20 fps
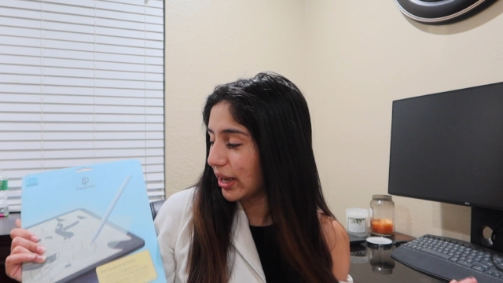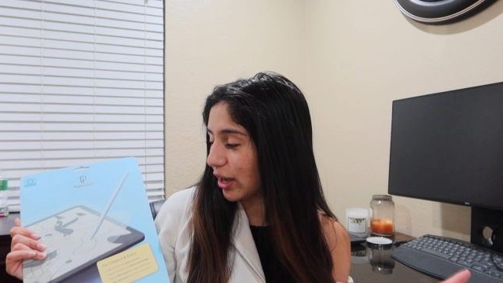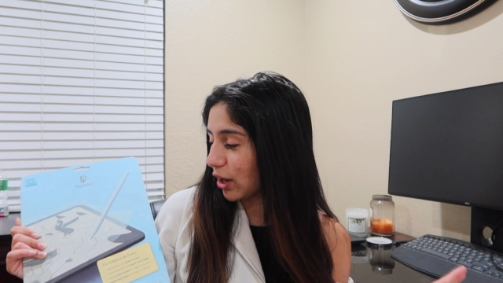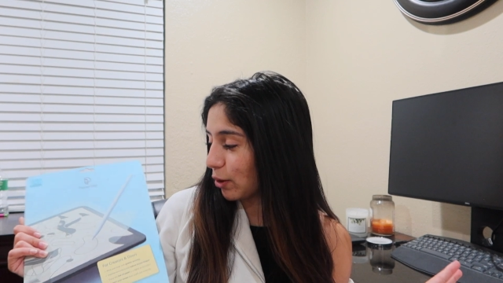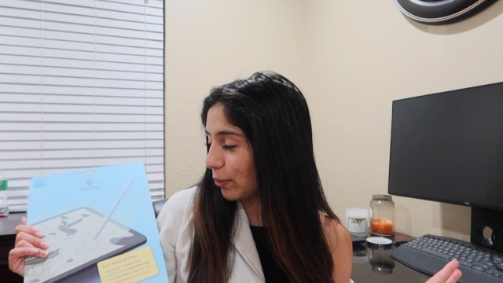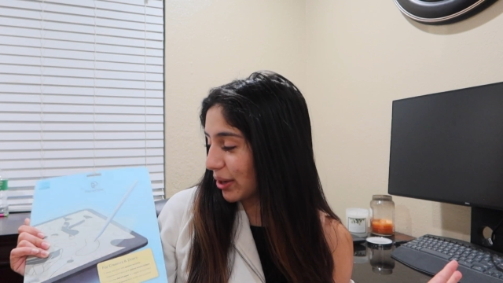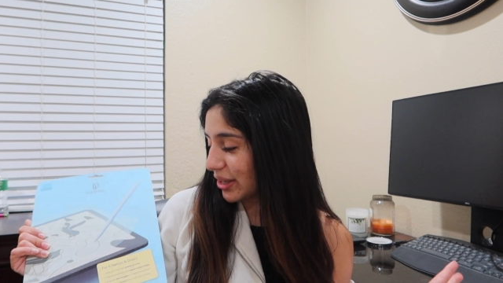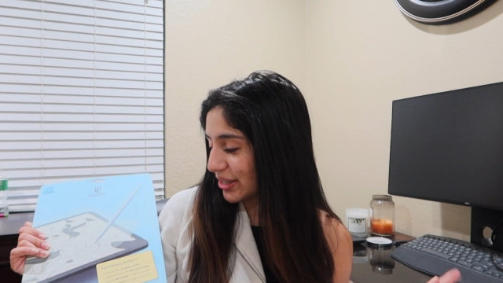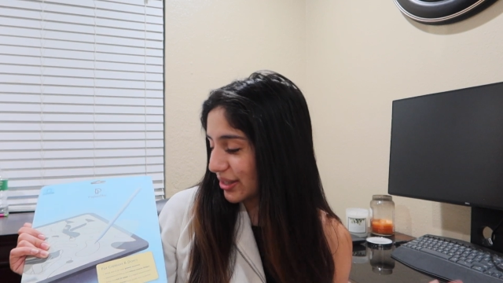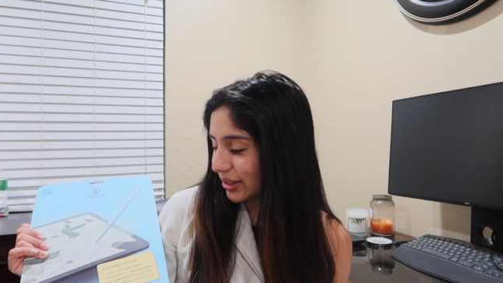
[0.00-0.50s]

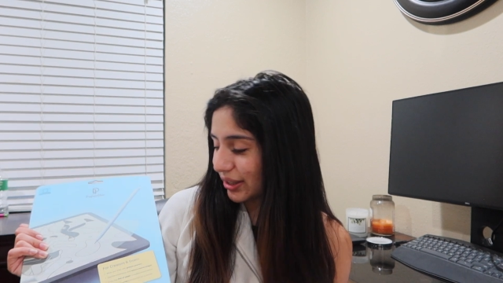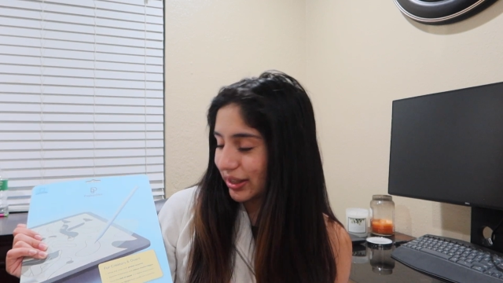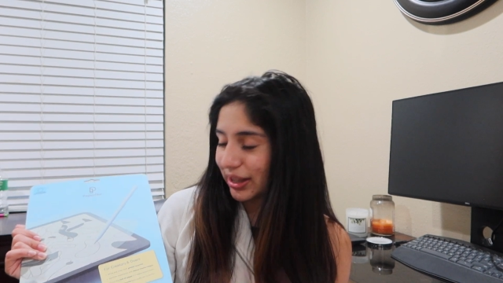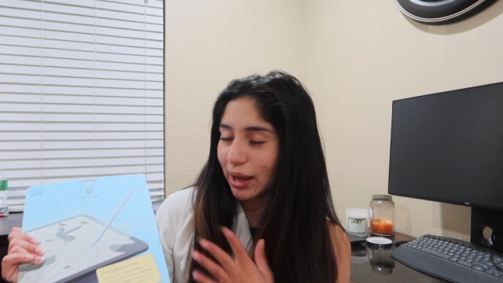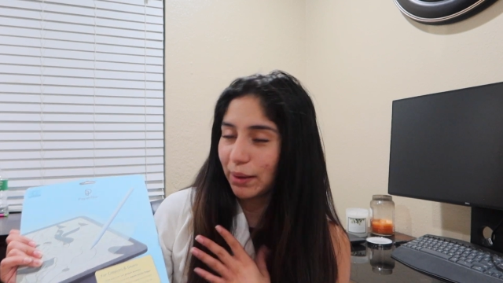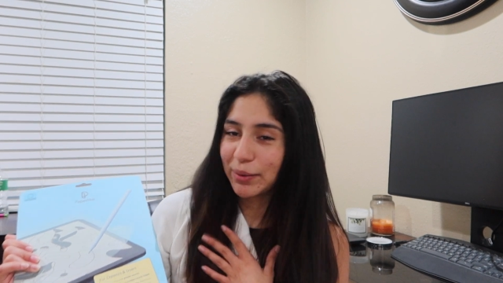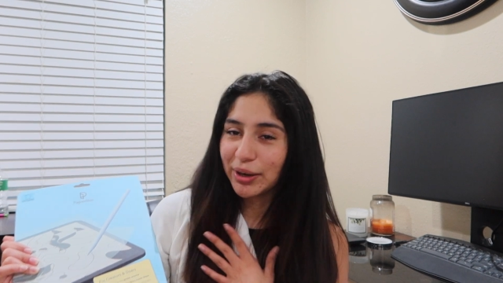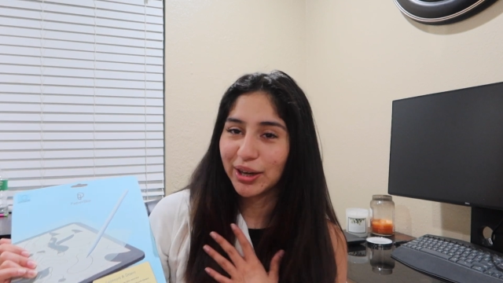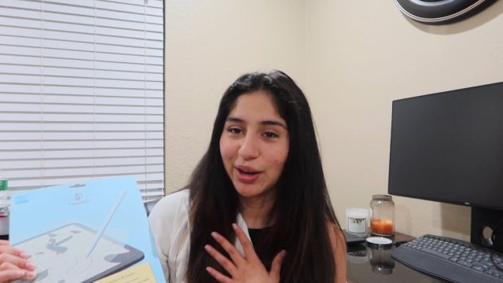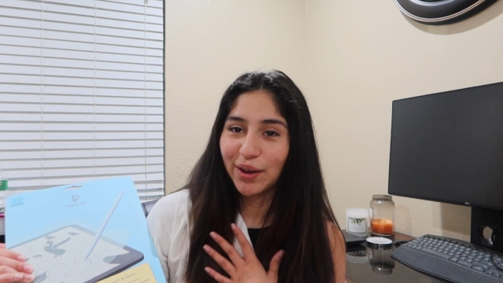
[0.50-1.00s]
It'll basically
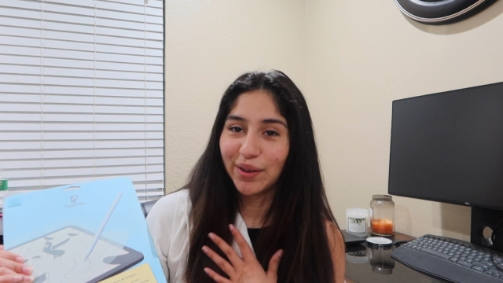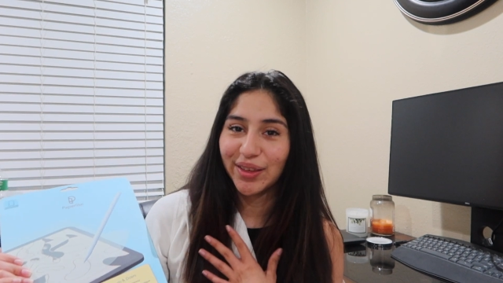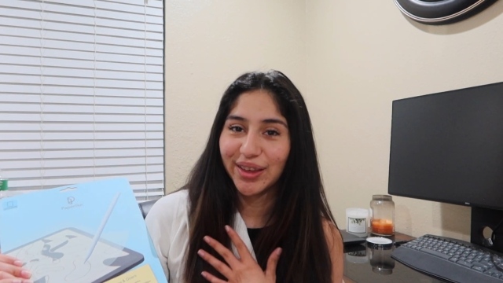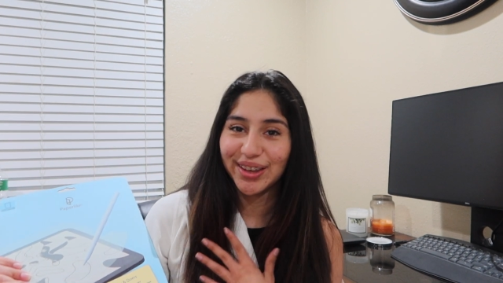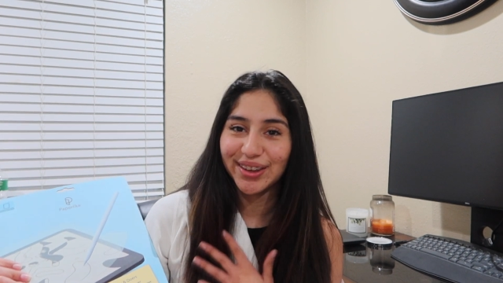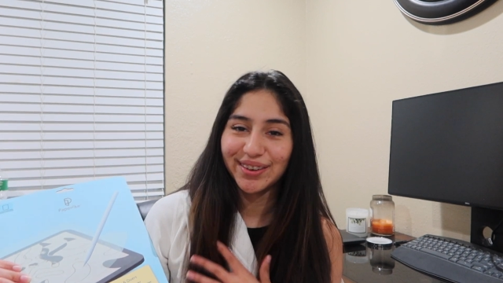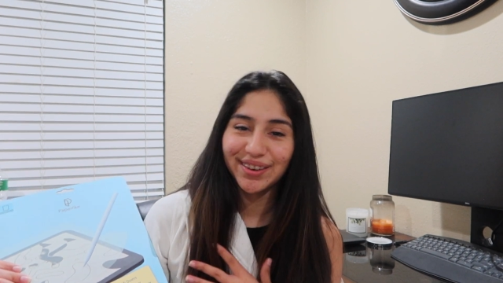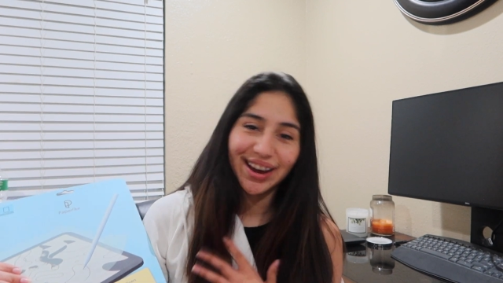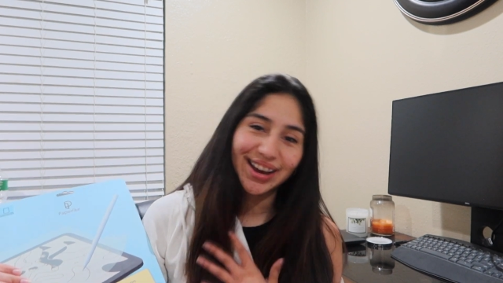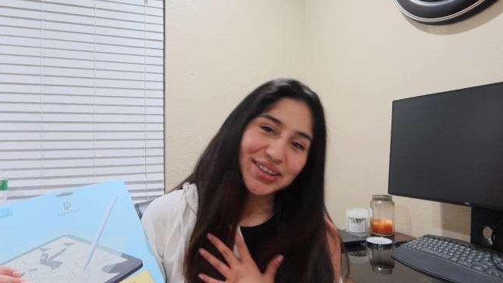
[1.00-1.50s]
let me know
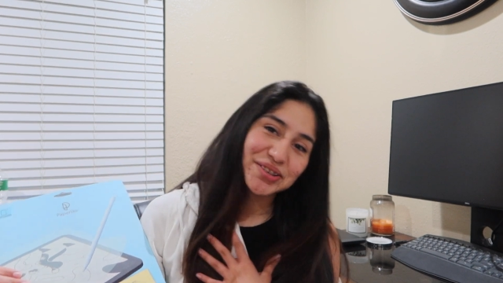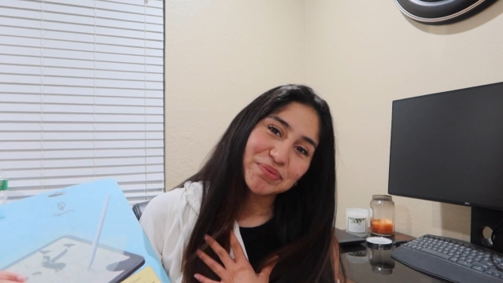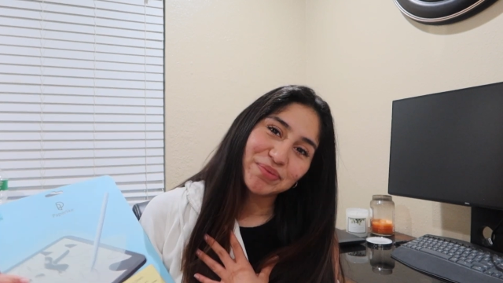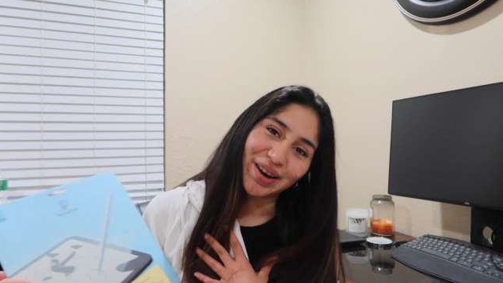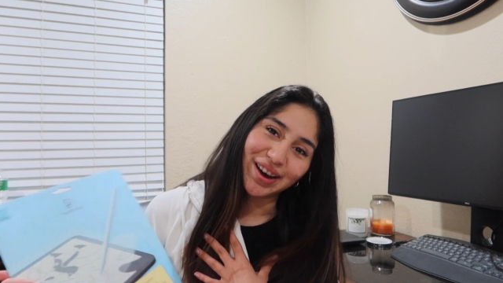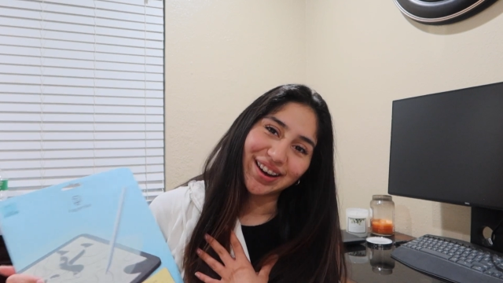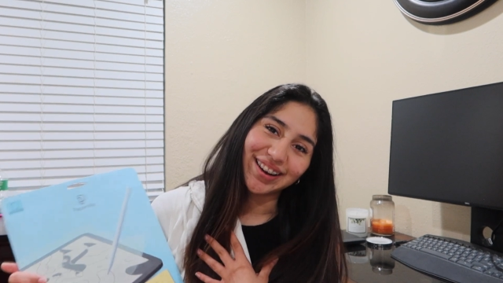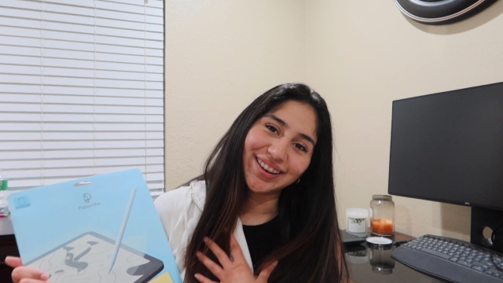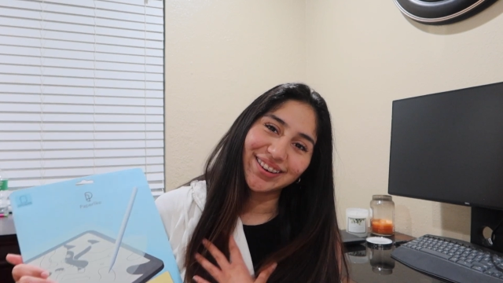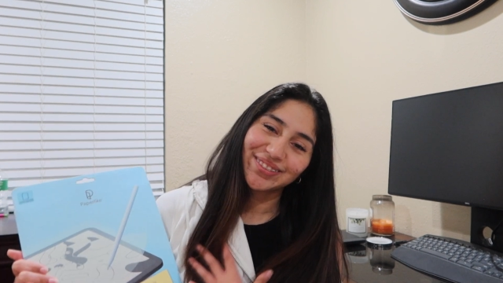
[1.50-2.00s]
that you guys
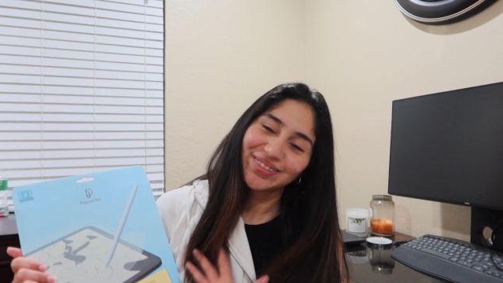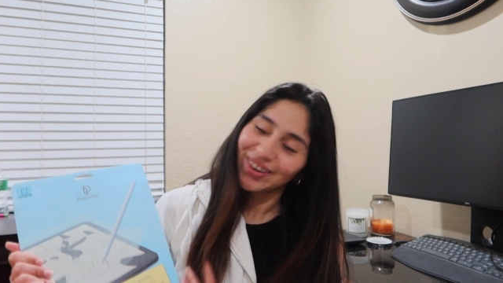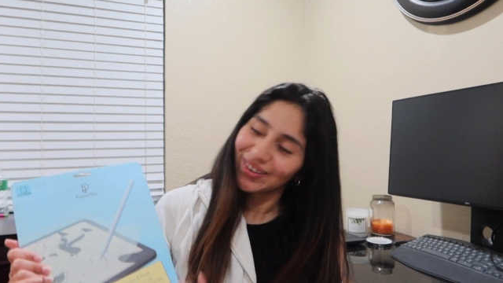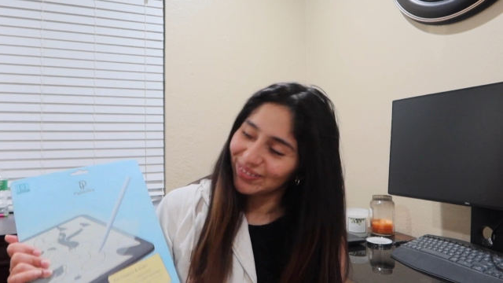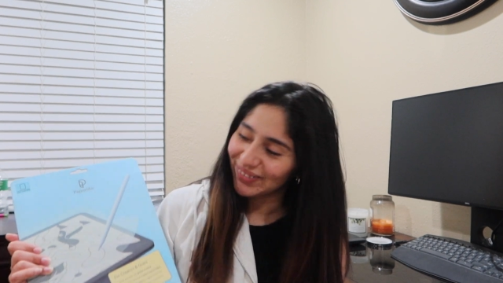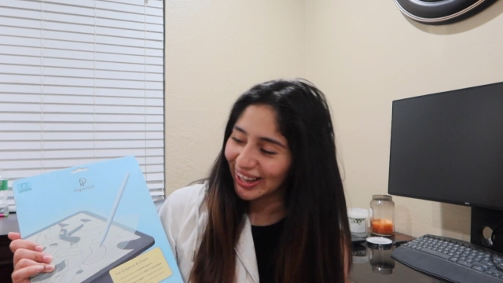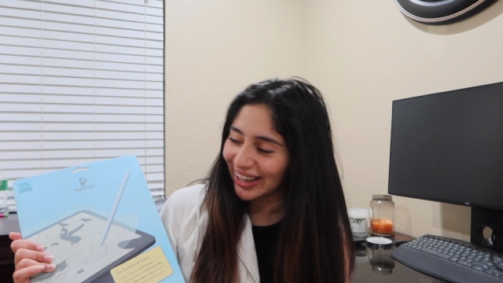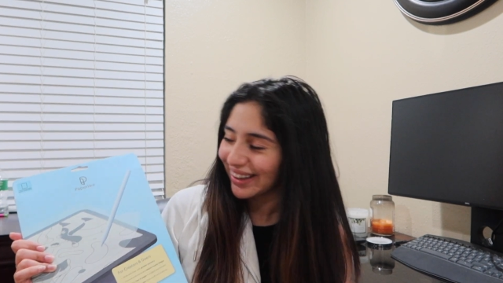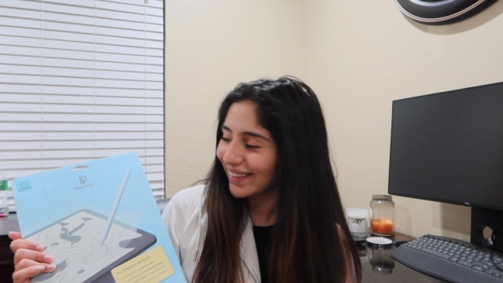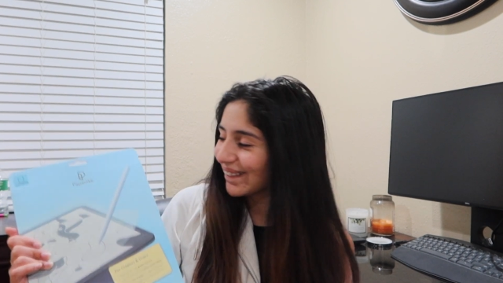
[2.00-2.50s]
bought it
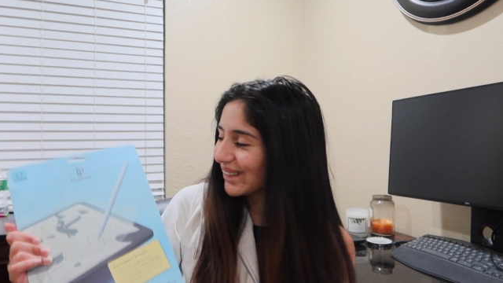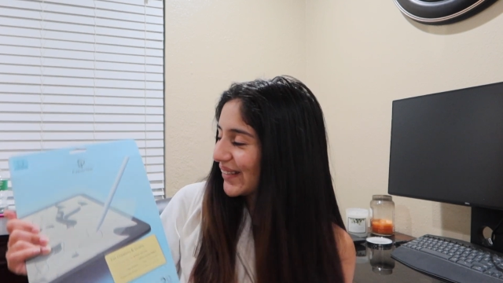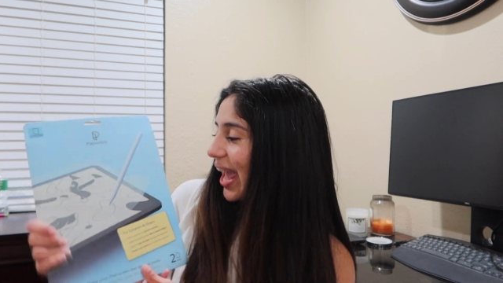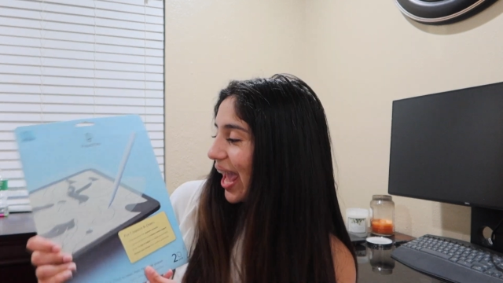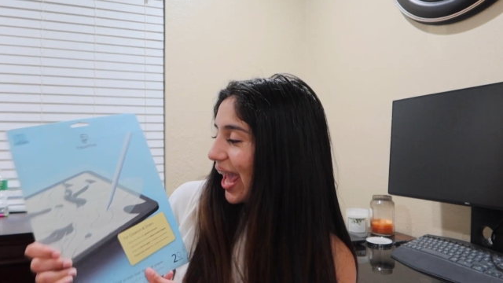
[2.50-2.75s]
from me.